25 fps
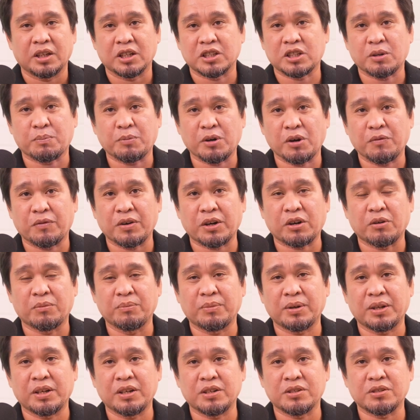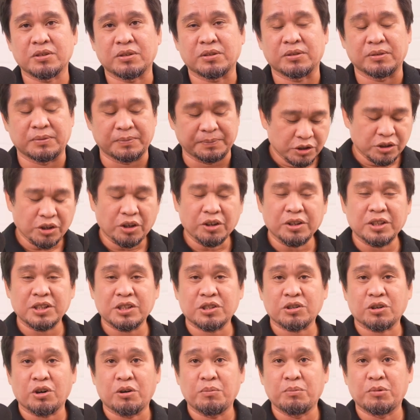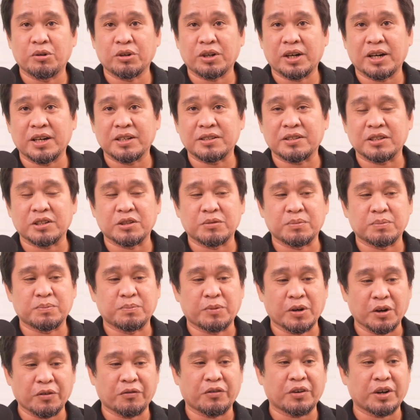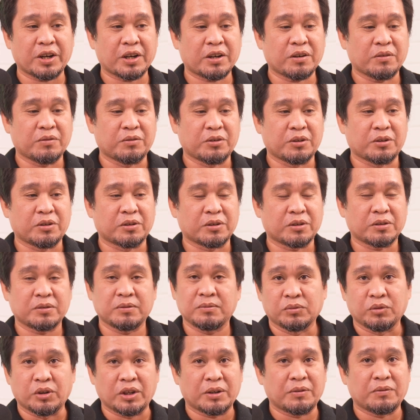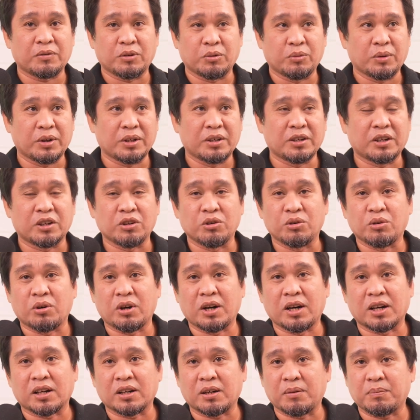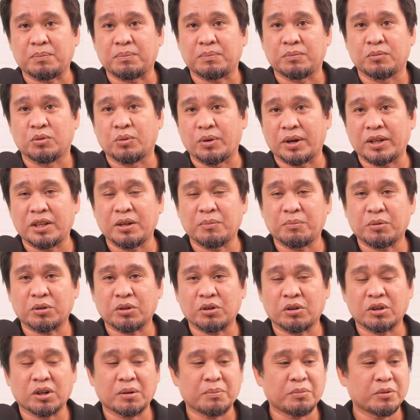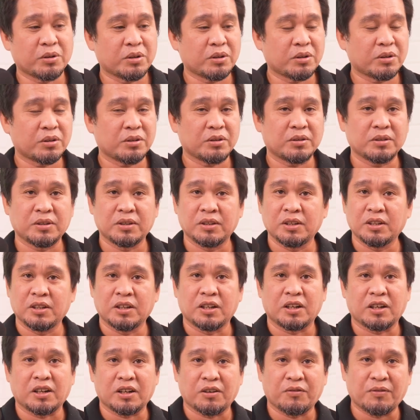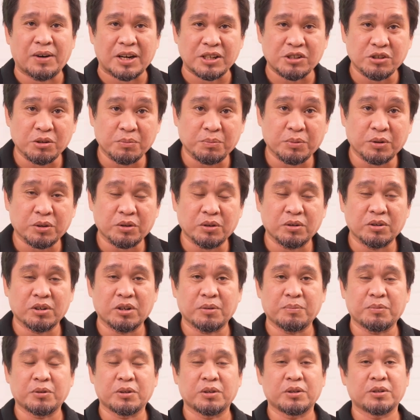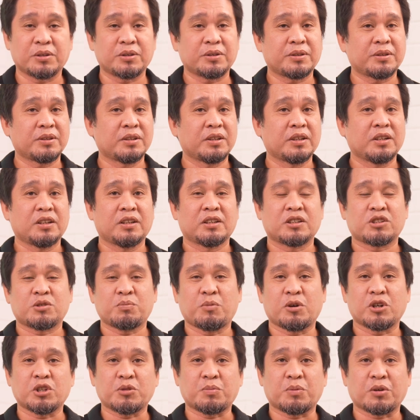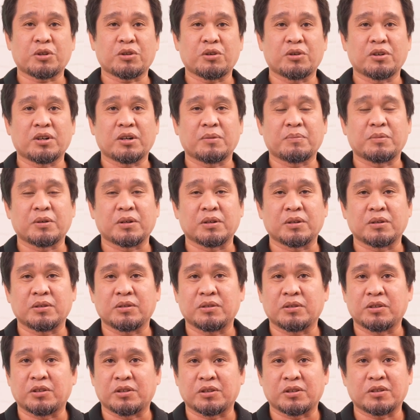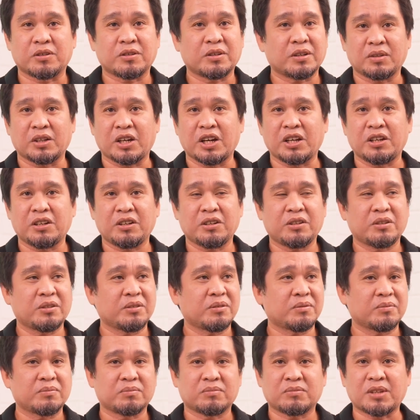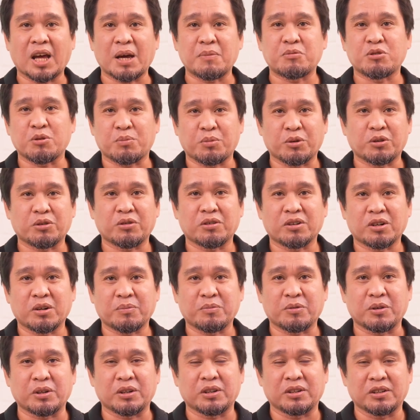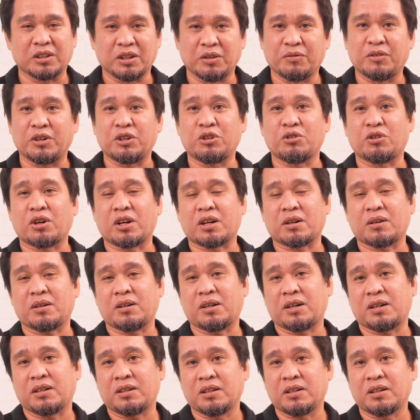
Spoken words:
It's a perfect combination. So this combo, guys, is perfect for whether you are a wedding photographer, a fashion photographer, sports photographer, or any types of photographer. Even you are